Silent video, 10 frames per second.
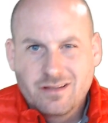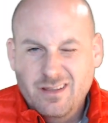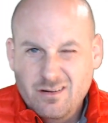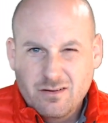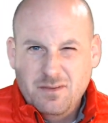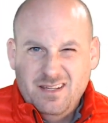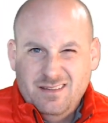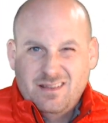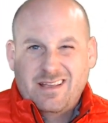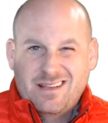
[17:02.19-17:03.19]
You know what I
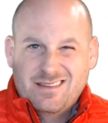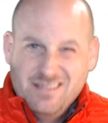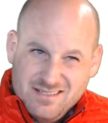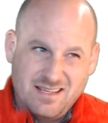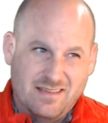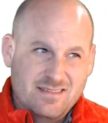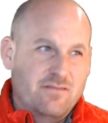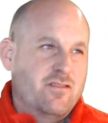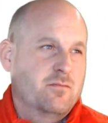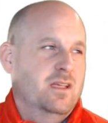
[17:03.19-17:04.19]
mean? Like, same
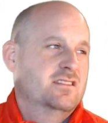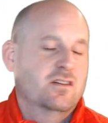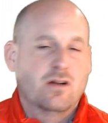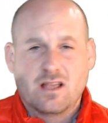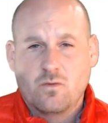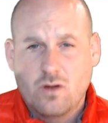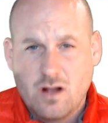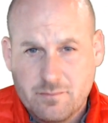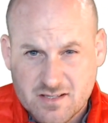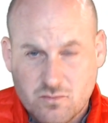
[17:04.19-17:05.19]
for me, too. I, like, woke
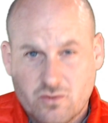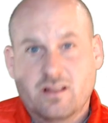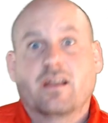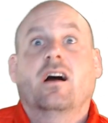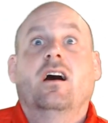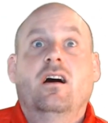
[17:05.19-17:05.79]
up this morning, like,